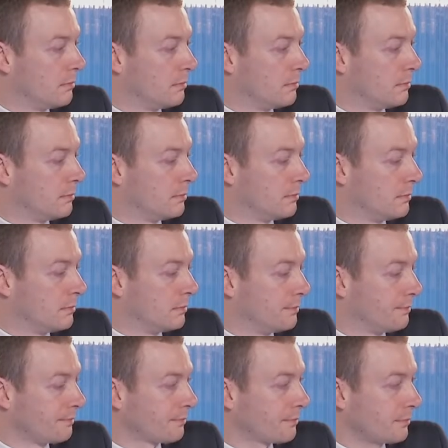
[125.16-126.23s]

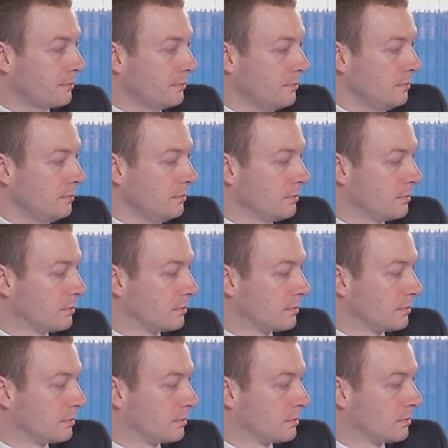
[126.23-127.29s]

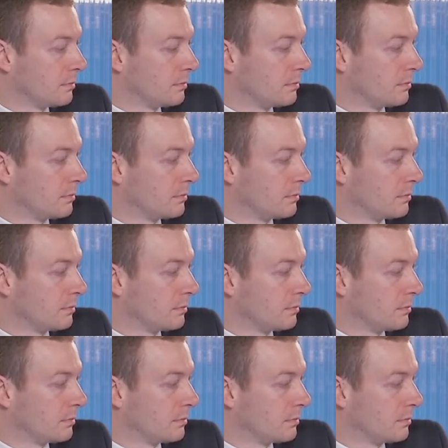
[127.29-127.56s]
The person shown says nothing.